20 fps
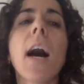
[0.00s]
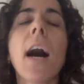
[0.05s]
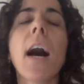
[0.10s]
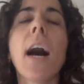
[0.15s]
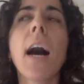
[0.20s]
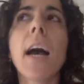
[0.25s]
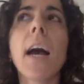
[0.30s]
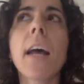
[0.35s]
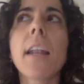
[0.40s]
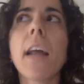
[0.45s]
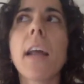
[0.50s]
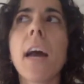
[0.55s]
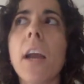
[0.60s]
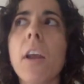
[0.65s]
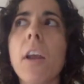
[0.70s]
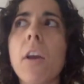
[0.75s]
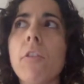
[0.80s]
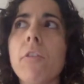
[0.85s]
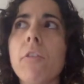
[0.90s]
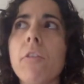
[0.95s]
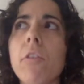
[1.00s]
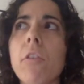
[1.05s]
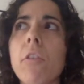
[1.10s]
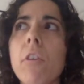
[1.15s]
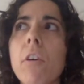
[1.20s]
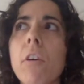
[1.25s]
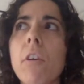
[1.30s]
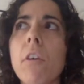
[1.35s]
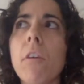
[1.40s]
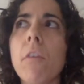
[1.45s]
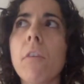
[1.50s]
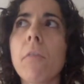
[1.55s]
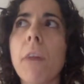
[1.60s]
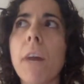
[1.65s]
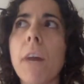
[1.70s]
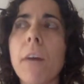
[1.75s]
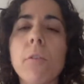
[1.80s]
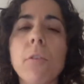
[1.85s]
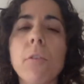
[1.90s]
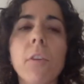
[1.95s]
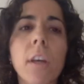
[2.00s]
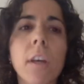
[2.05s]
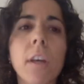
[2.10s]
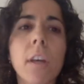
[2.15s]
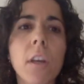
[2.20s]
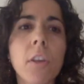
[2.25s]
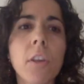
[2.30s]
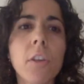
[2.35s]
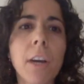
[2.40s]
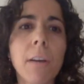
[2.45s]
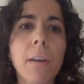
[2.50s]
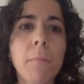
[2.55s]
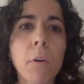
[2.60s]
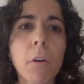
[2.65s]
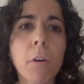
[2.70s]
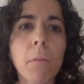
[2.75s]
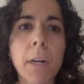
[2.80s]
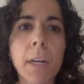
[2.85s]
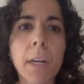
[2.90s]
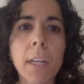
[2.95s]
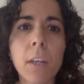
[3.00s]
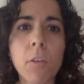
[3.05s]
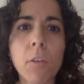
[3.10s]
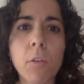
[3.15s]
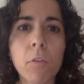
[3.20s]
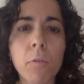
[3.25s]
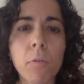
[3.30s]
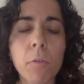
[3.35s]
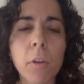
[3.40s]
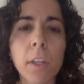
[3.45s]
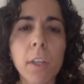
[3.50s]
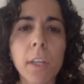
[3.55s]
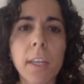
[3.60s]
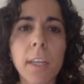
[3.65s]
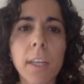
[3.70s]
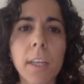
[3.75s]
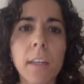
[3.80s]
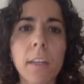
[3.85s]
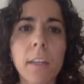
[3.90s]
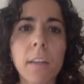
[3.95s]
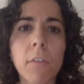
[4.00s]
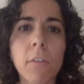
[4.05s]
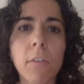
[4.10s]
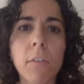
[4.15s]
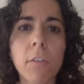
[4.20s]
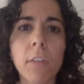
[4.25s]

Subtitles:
And I also found Jamboard very useful in